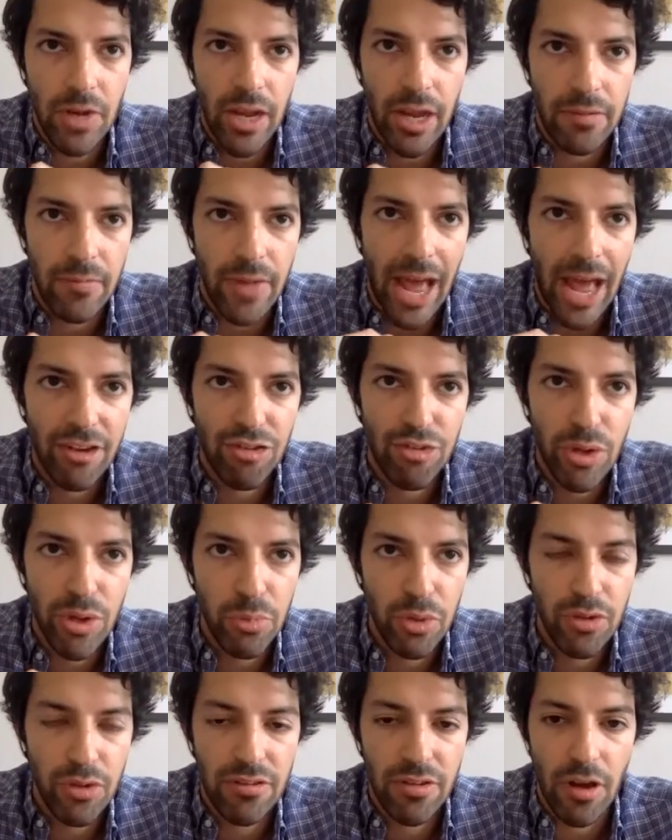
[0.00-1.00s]
like
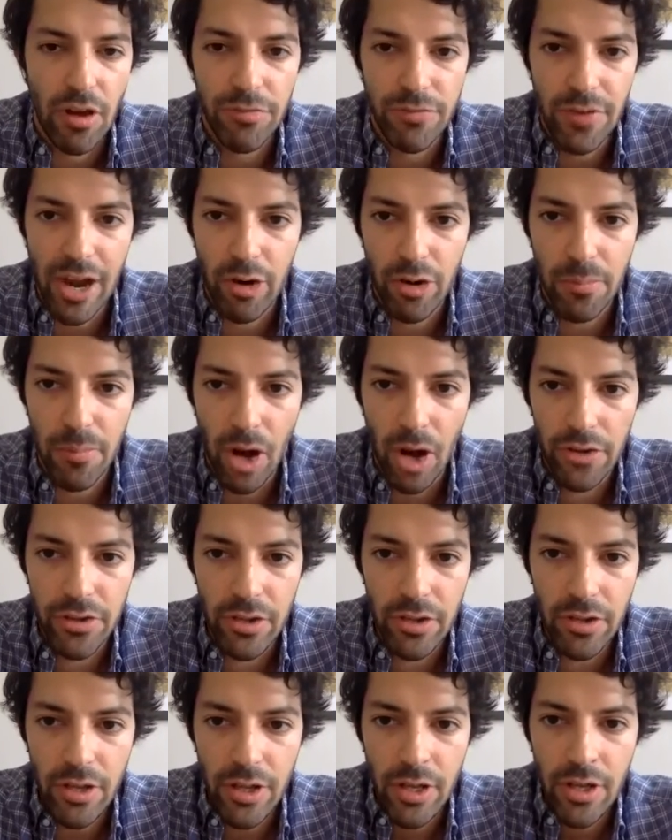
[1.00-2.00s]
attributes of our
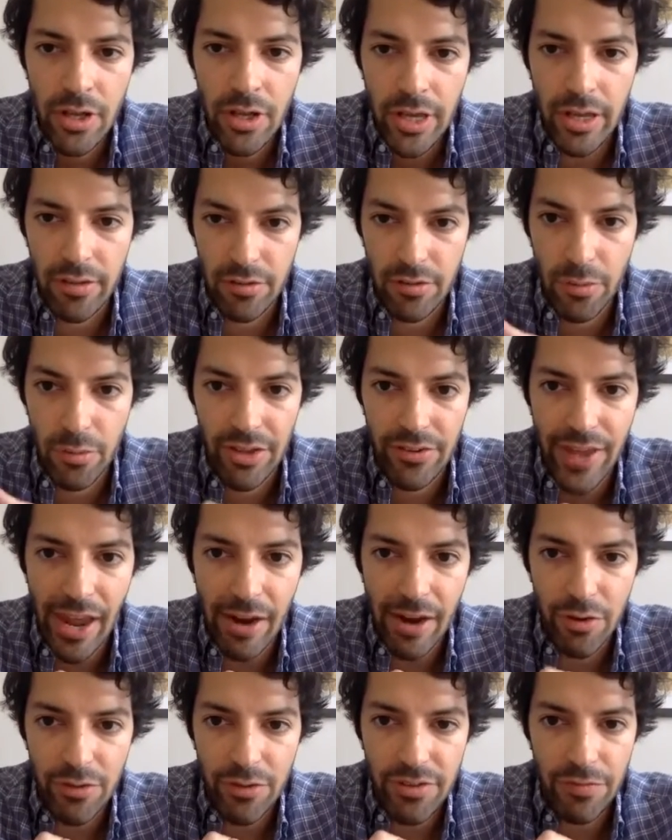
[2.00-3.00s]
model is around
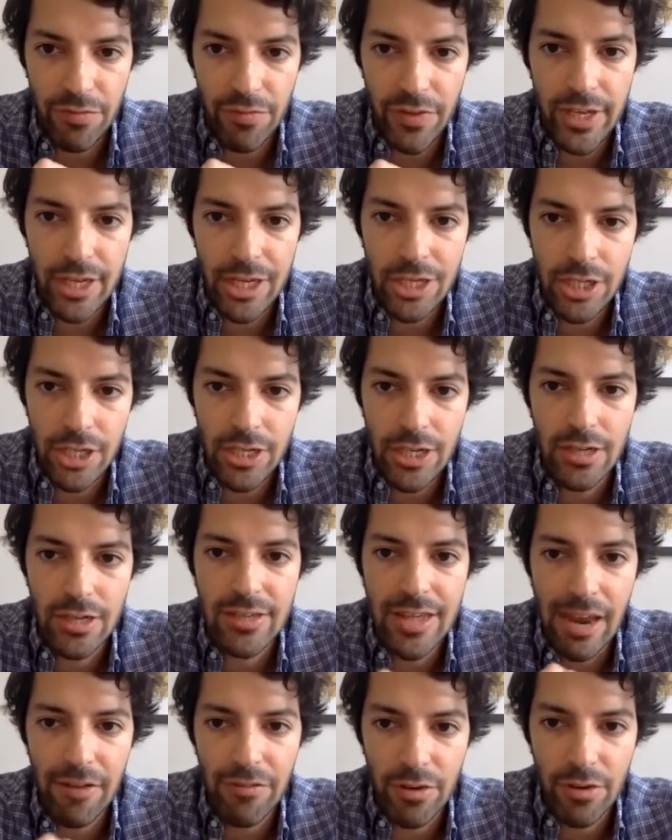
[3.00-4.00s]
diversification,
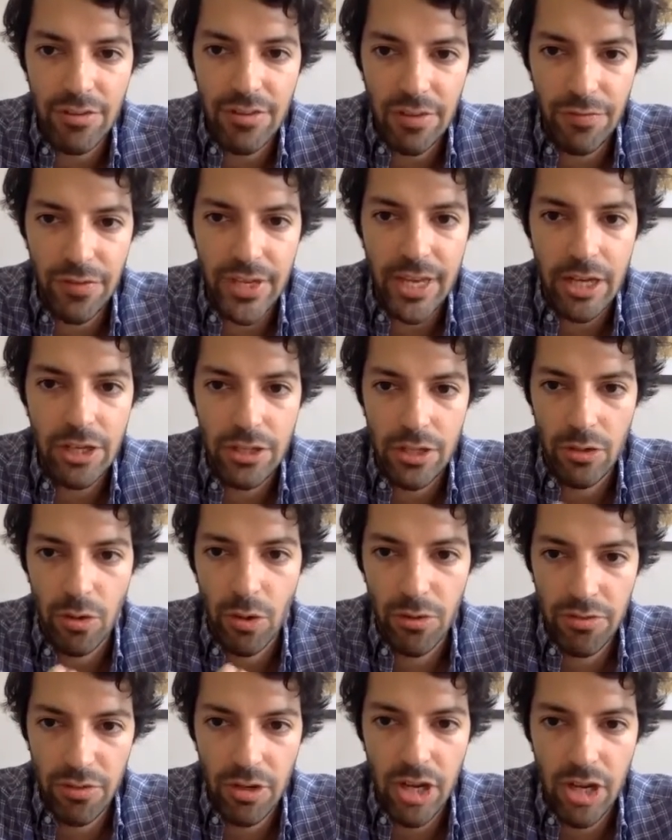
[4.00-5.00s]
and diversification
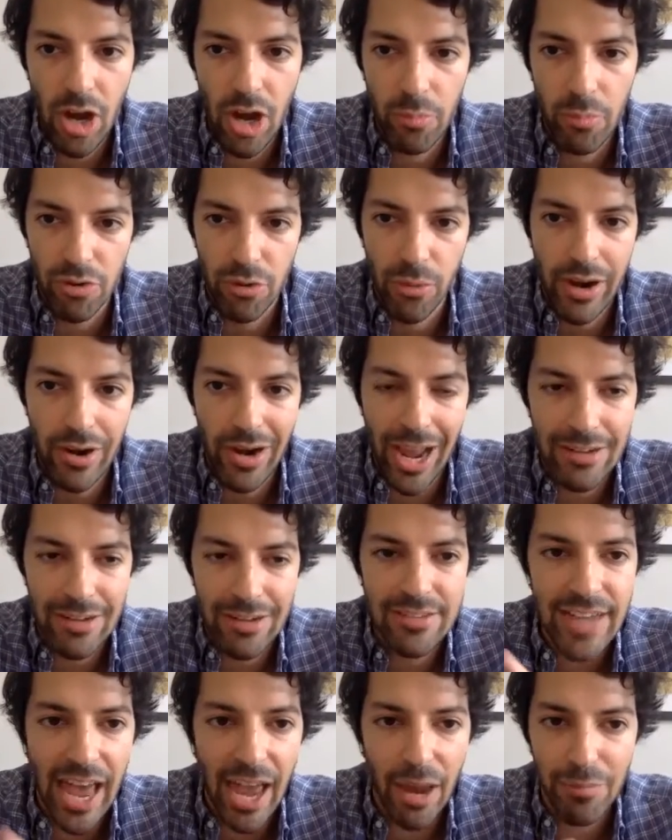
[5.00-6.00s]
also comes around like
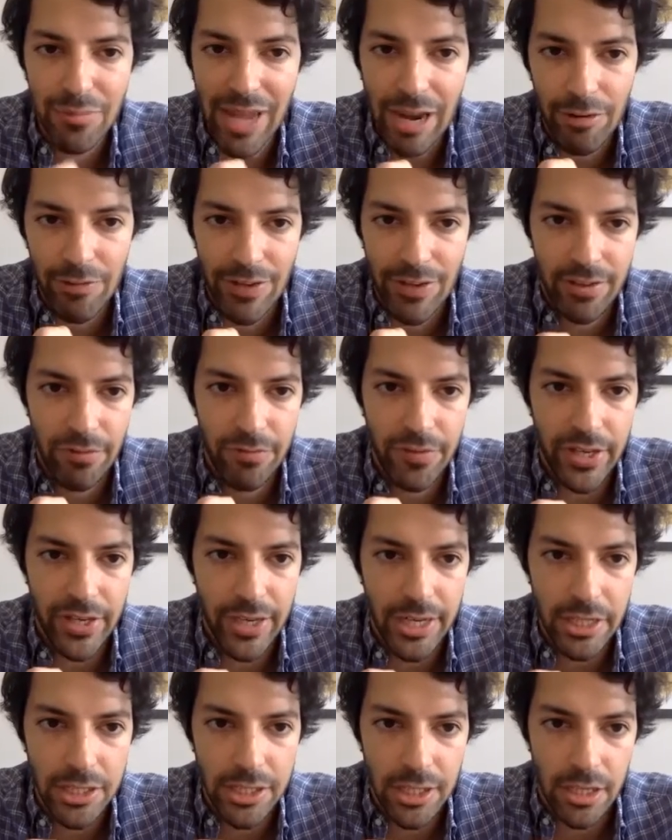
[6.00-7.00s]
time
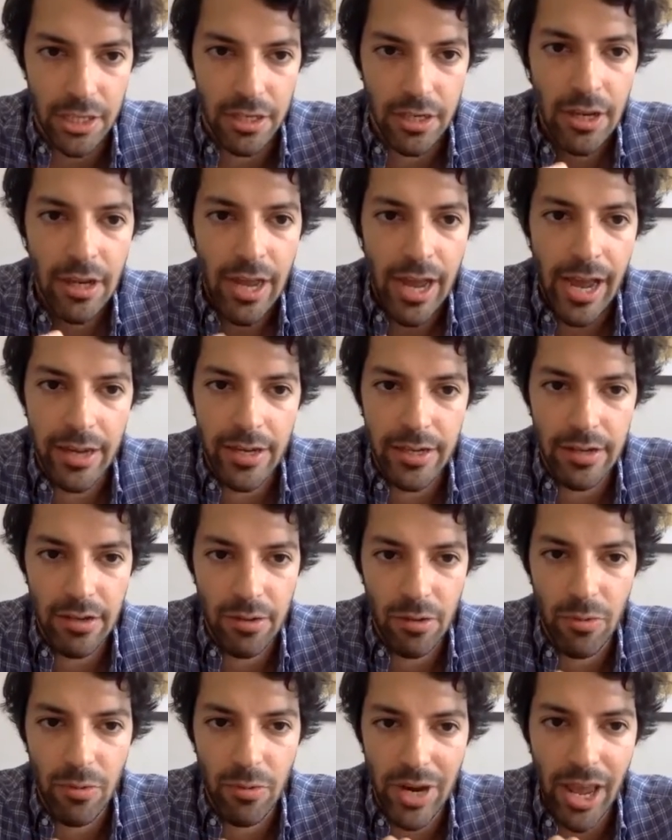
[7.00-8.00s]
diversification. And
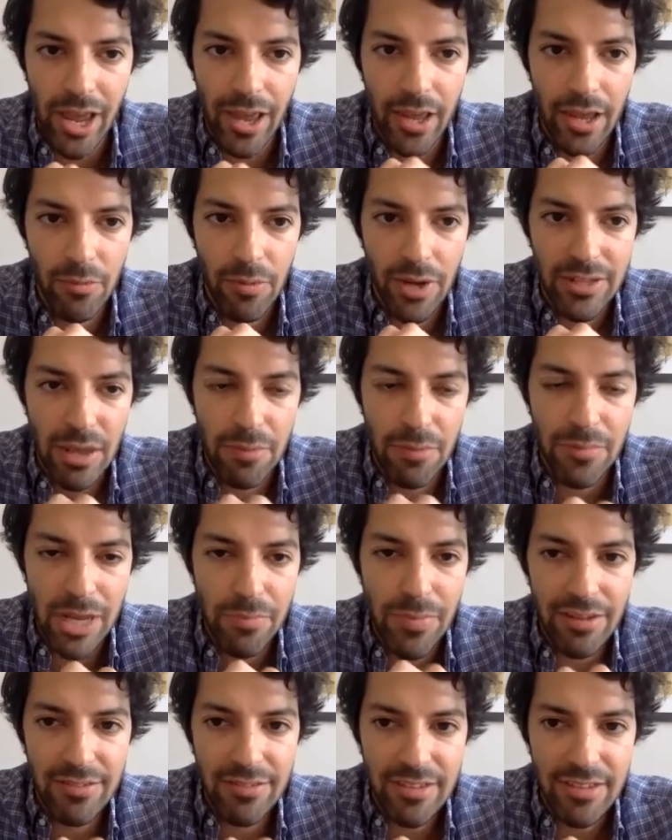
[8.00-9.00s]
what I
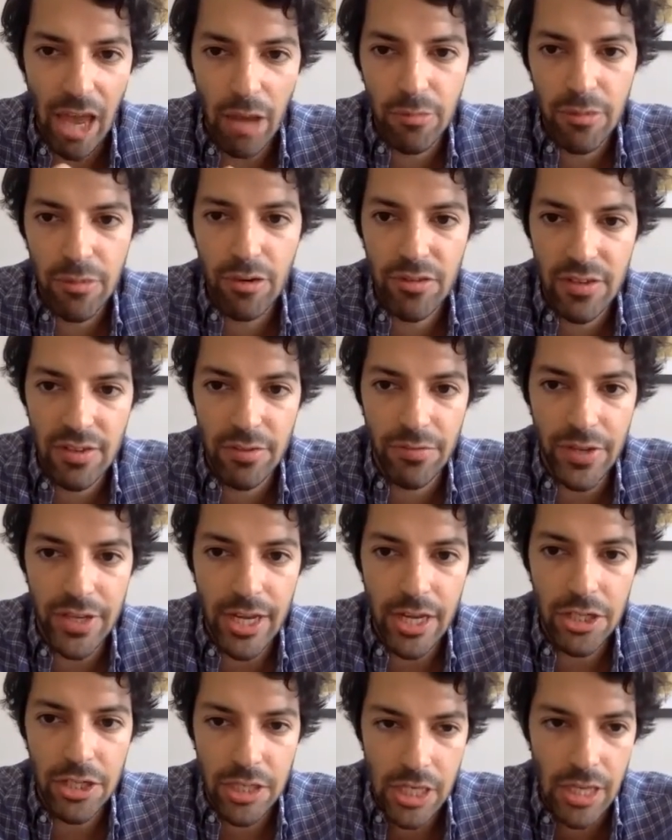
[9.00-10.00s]
mean by time
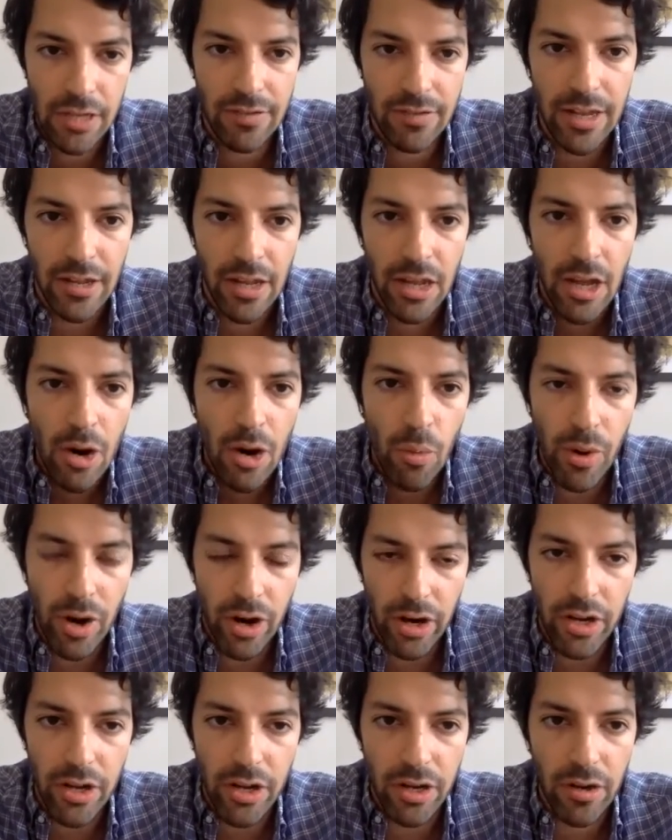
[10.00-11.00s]
diversification is that we
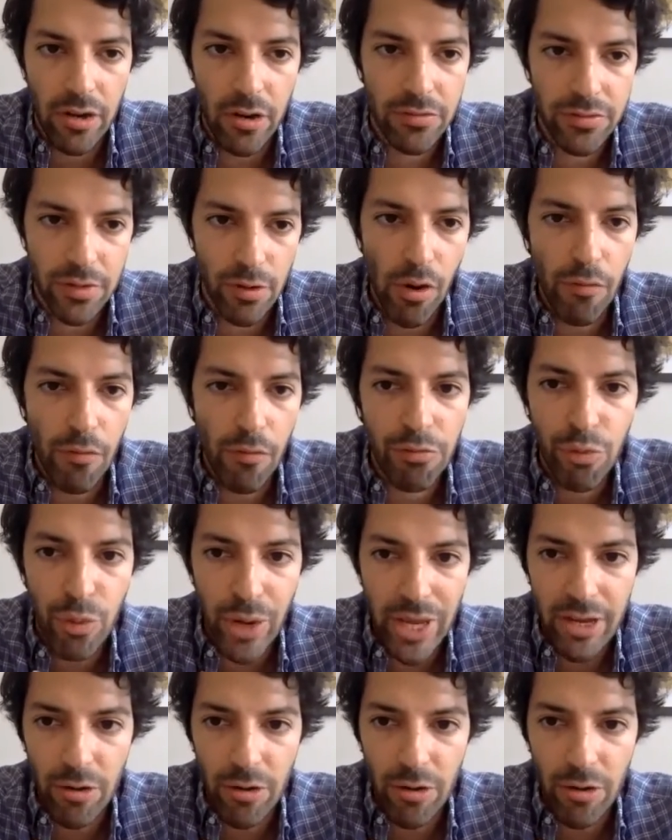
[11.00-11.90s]
are going to, over a 3